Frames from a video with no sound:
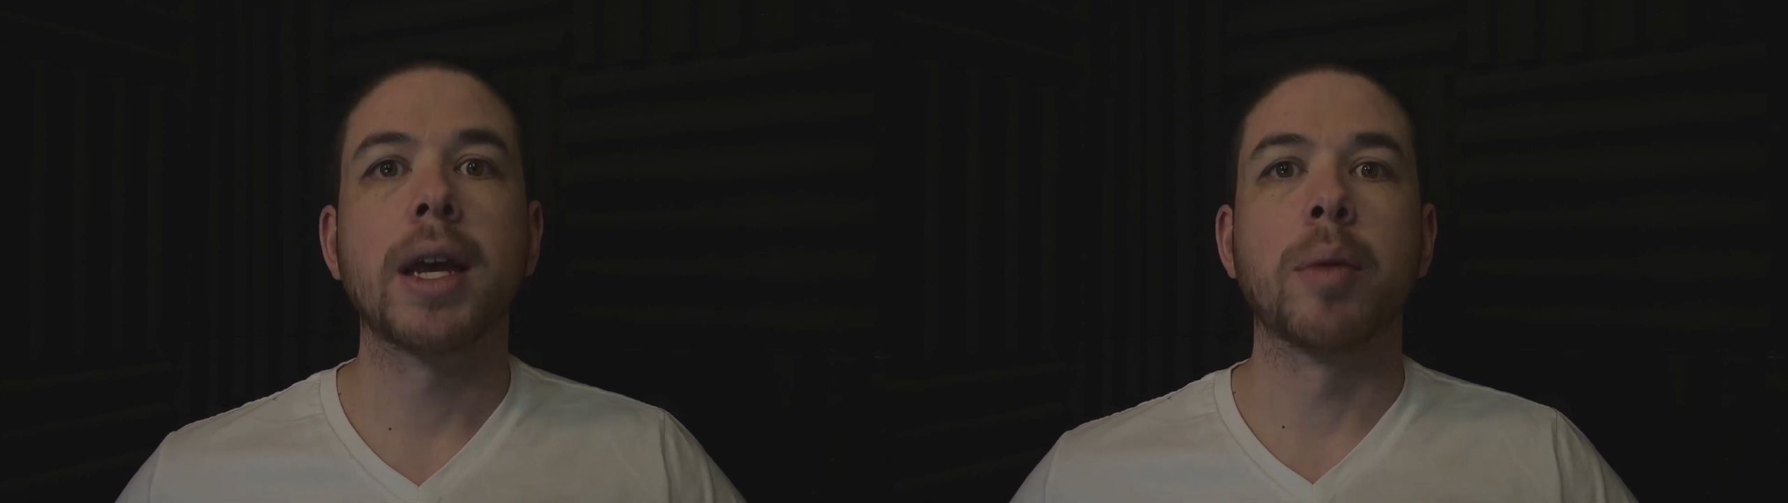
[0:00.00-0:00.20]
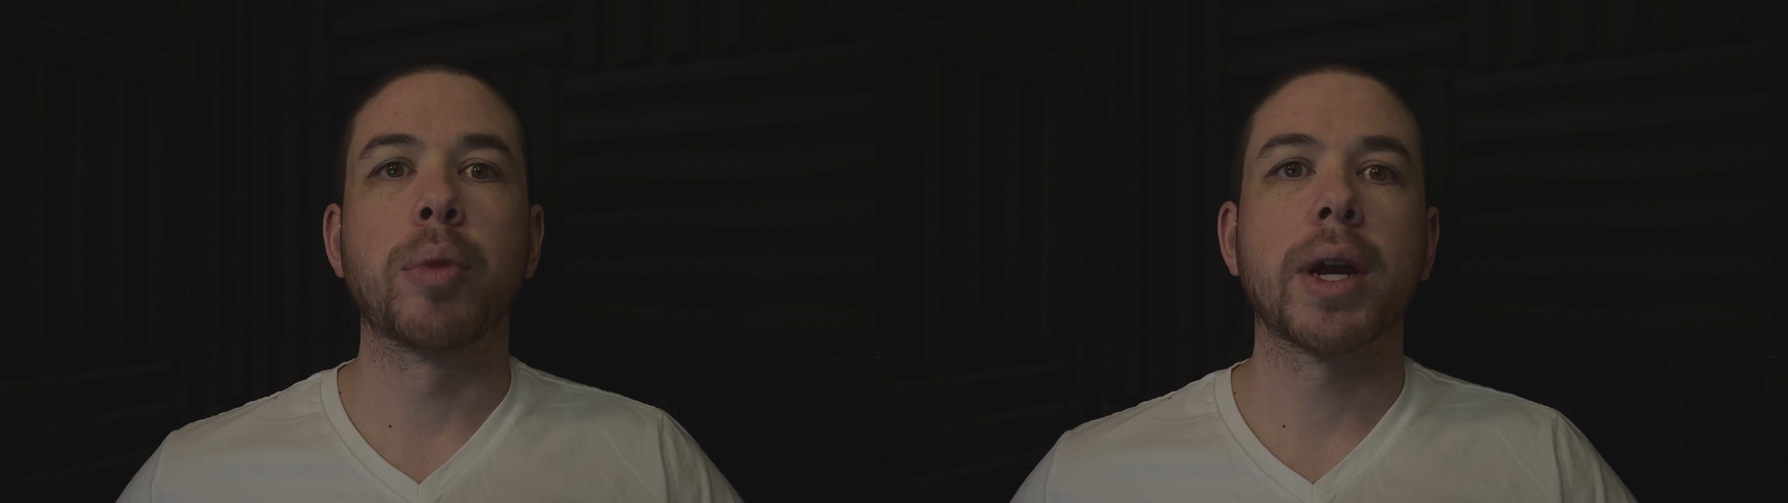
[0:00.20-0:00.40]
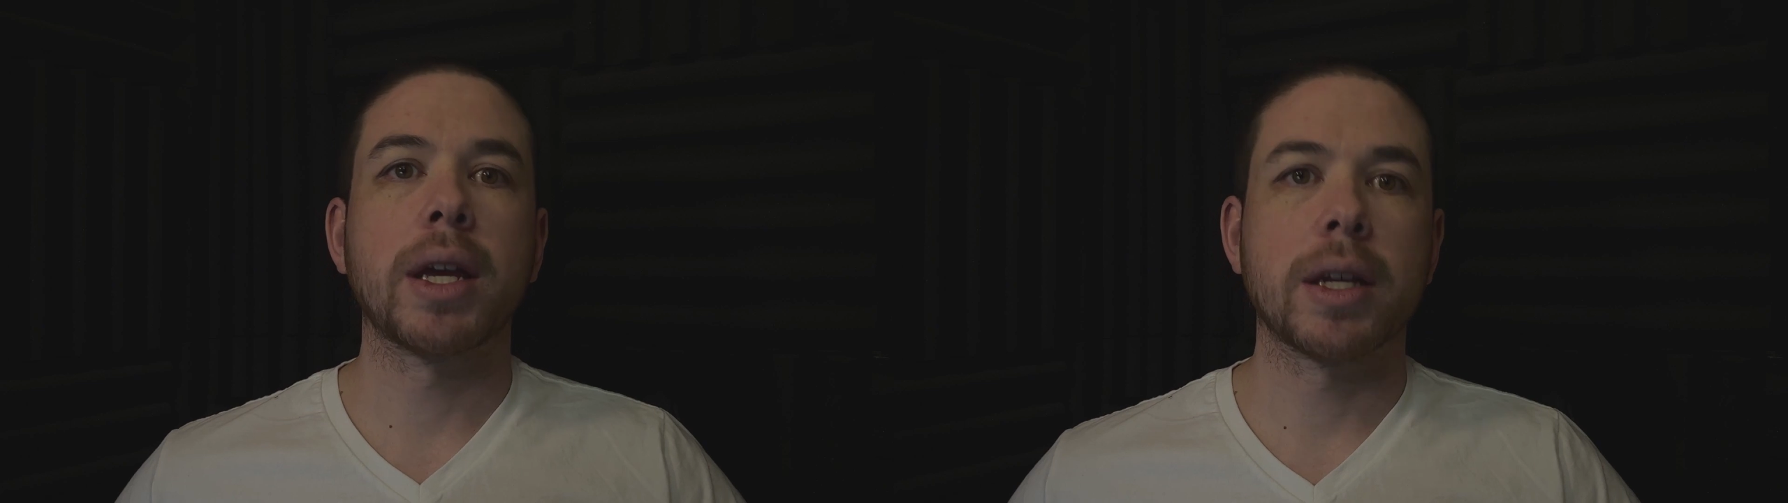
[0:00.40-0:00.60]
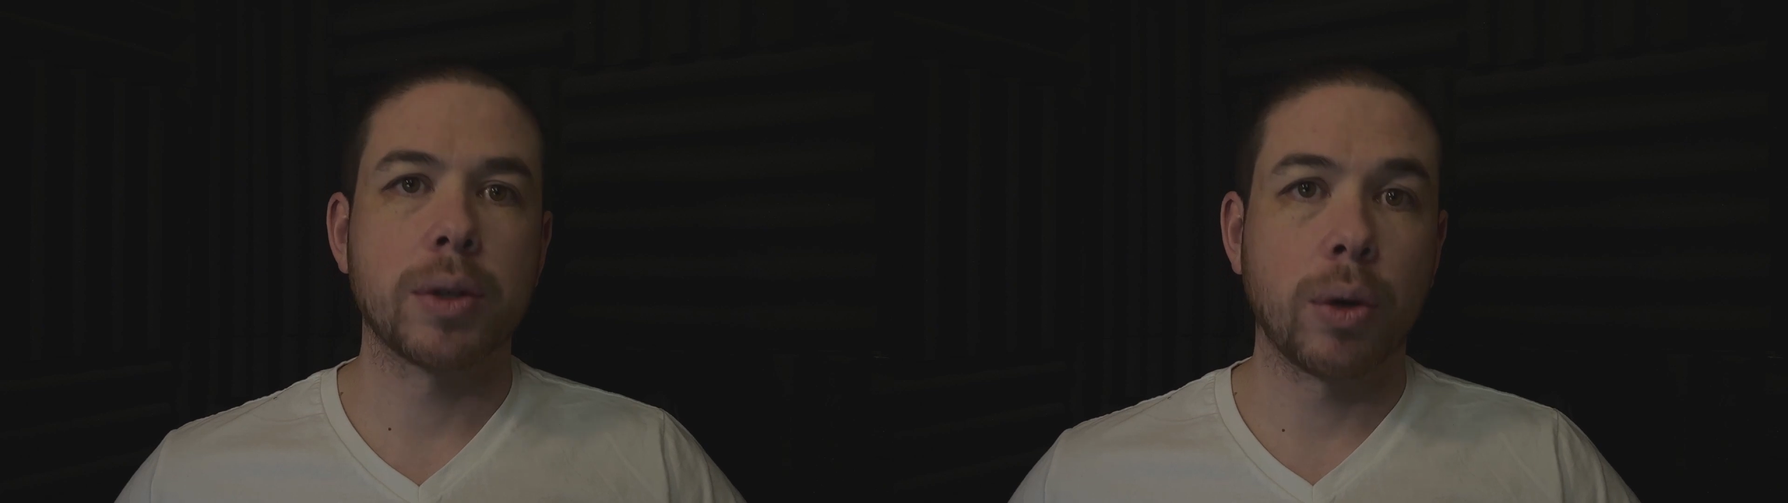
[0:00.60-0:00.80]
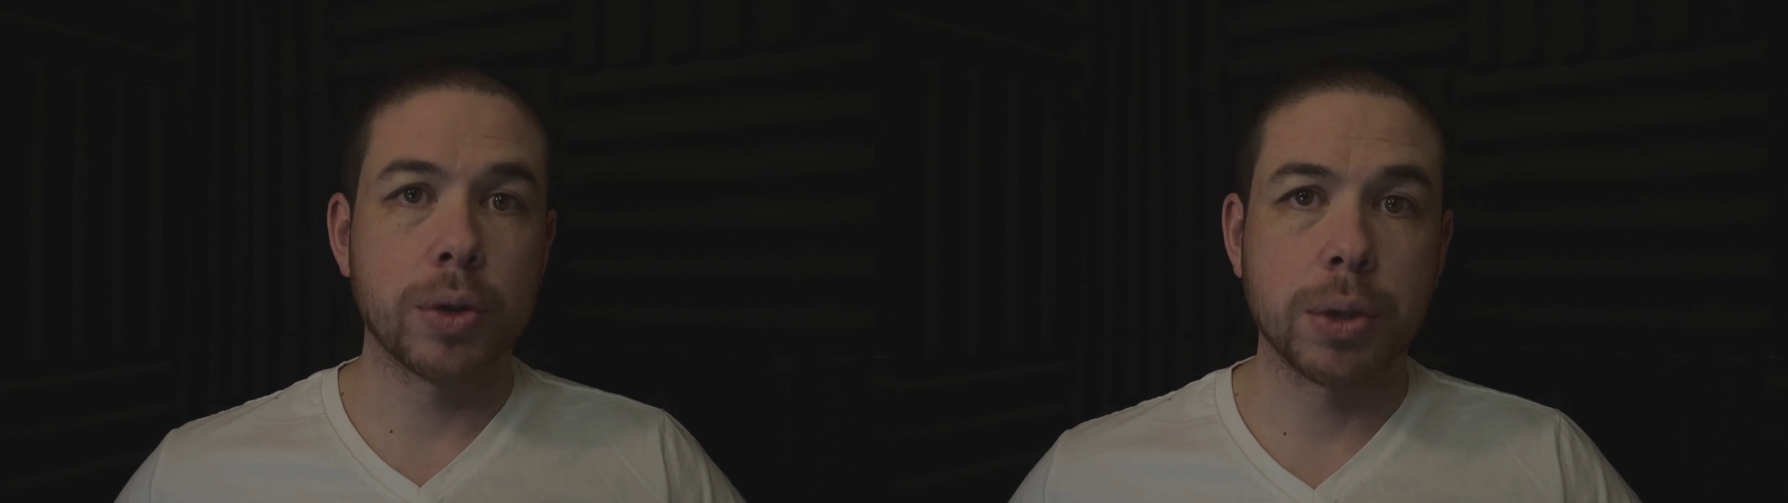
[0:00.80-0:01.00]
and braking is
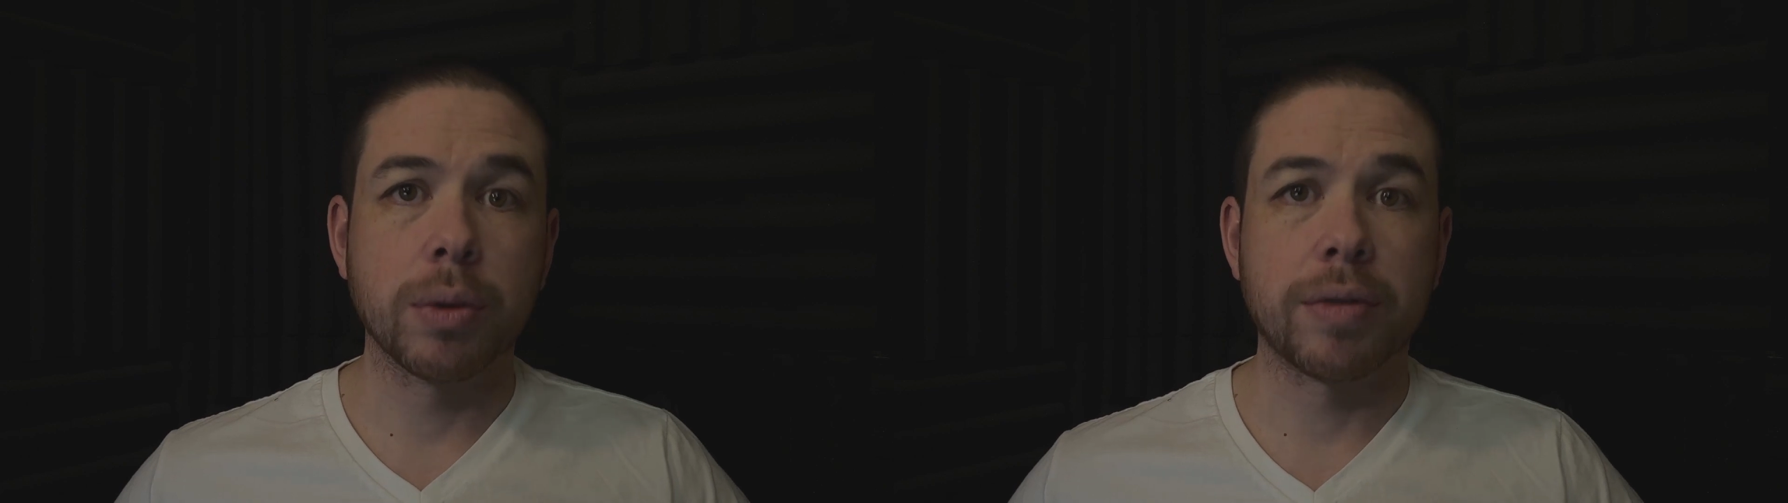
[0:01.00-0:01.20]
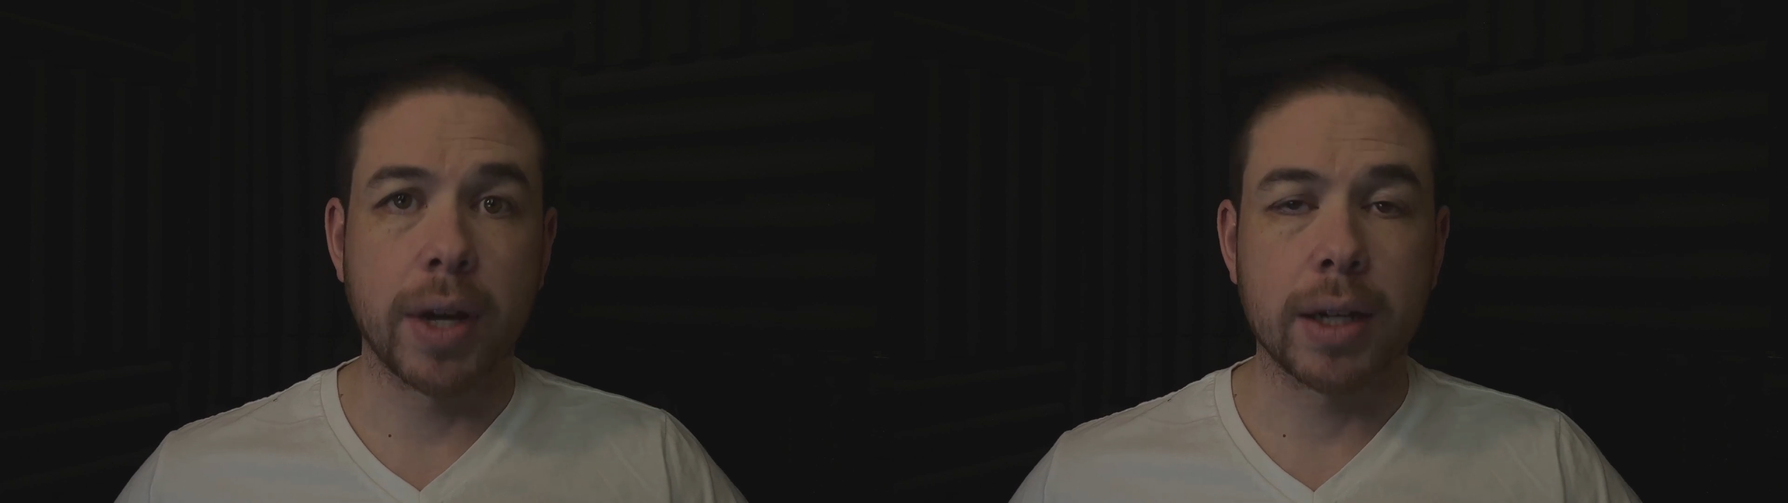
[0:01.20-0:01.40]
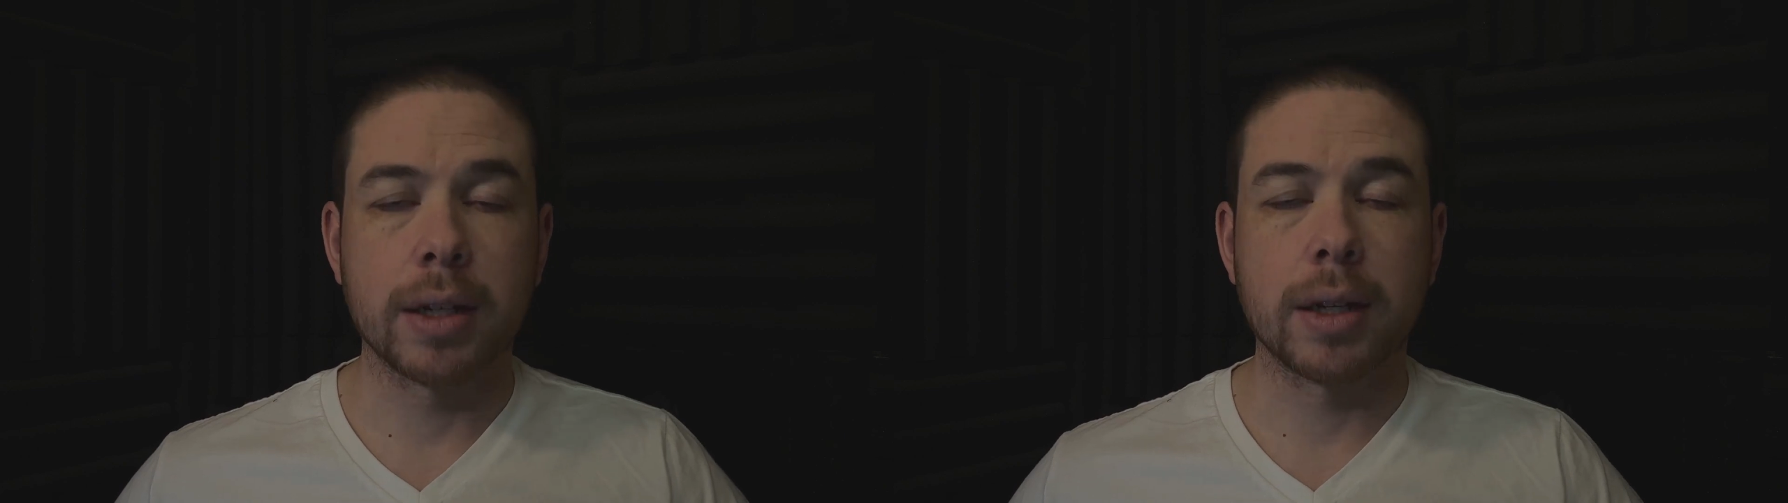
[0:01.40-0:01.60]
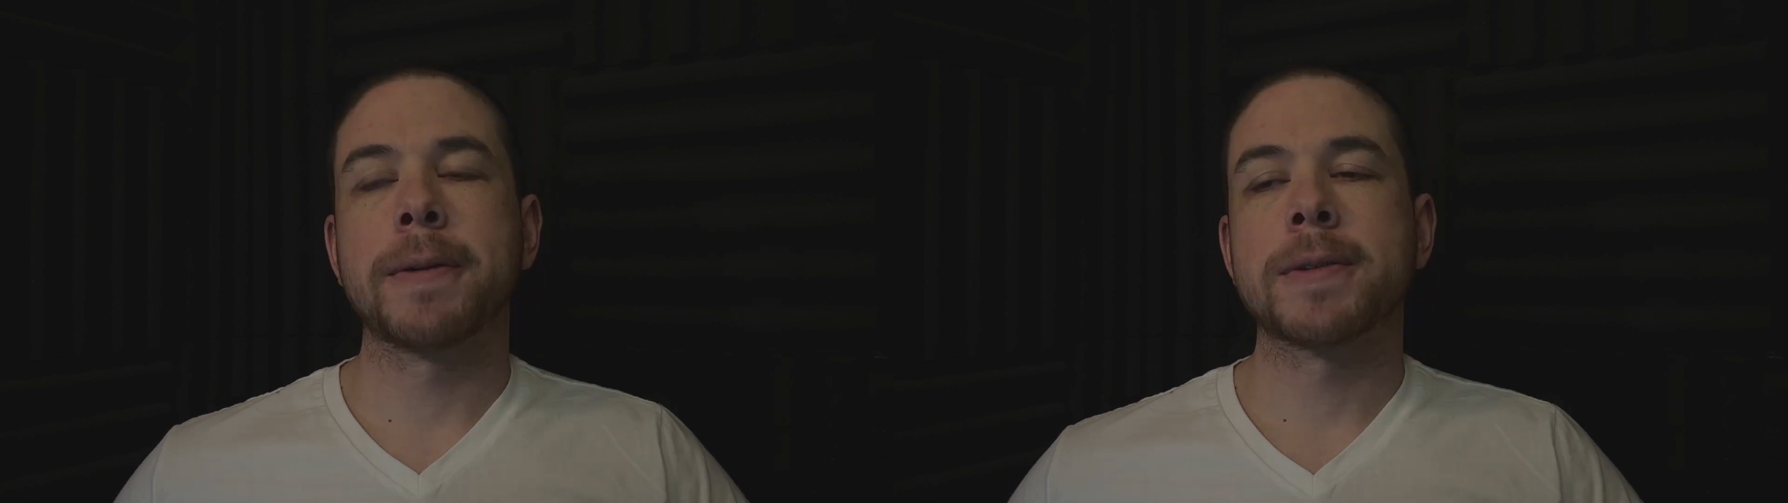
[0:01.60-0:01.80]
also affected.